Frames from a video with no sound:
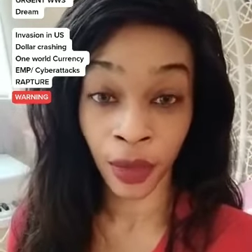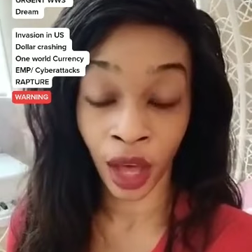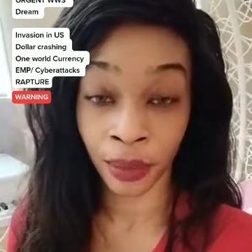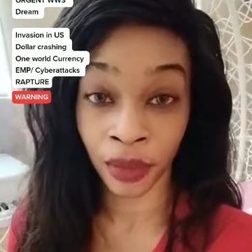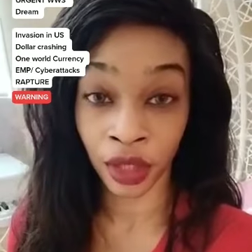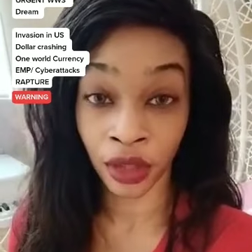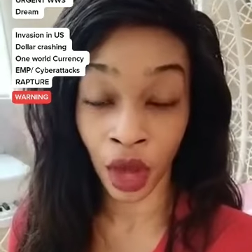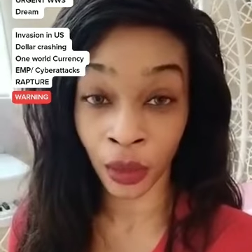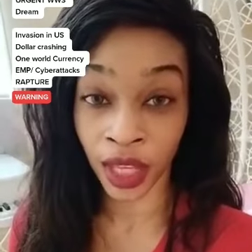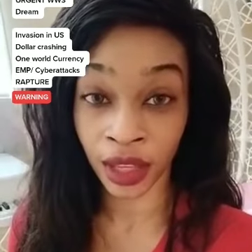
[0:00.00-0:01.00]
um,
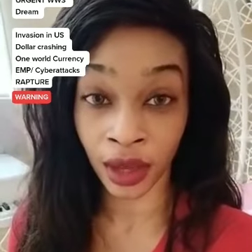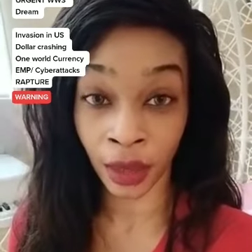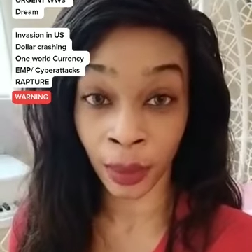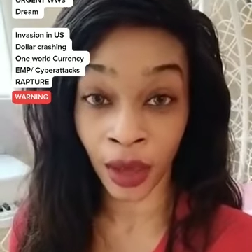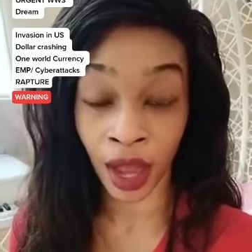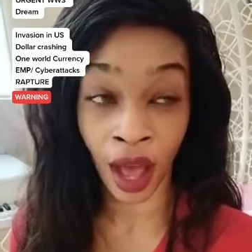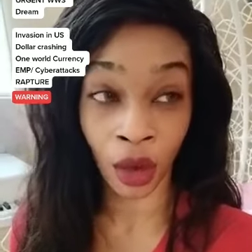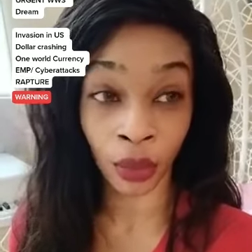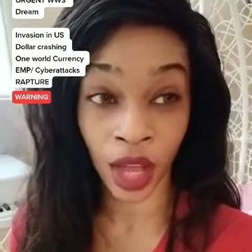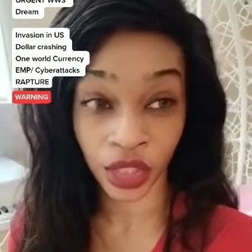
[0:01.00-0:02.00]
knowing about
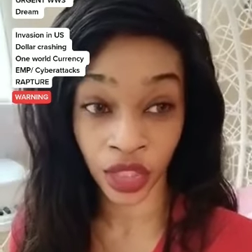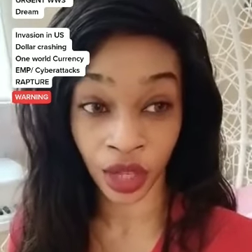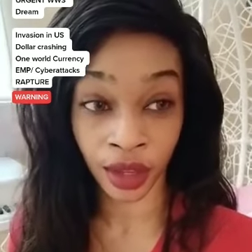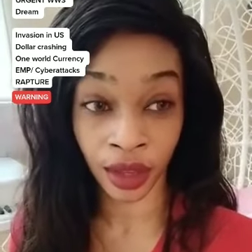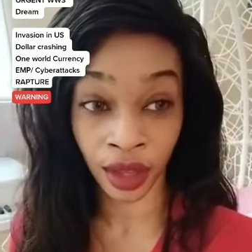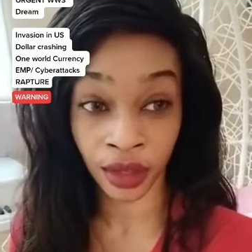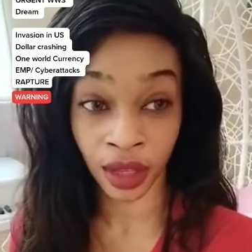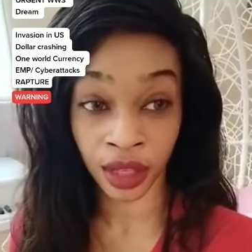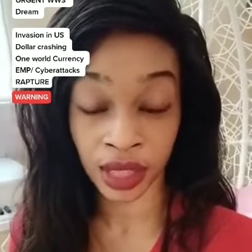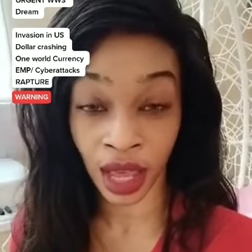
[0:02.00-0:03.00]
how Russia
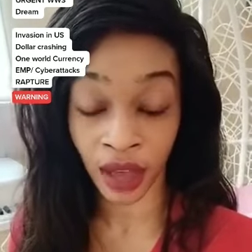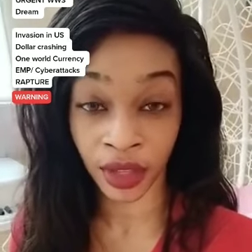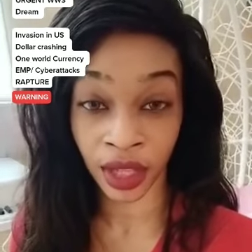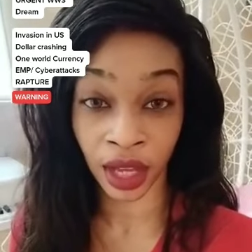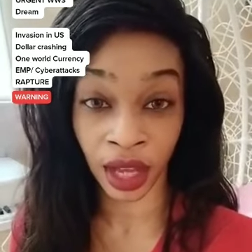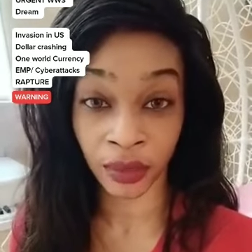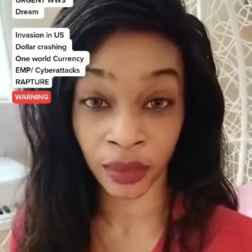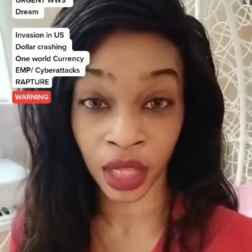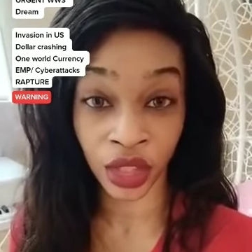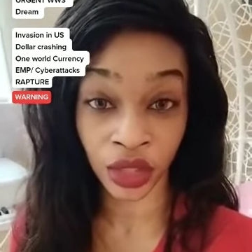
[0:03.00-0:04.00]
is, is having,
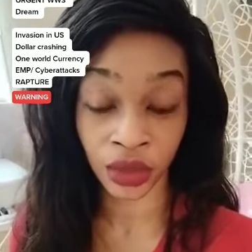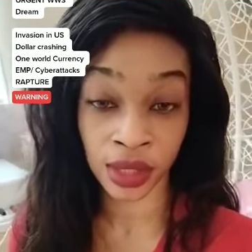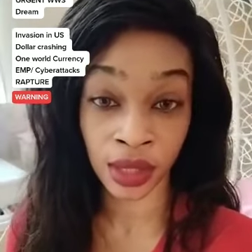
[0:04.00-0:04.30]
um, issues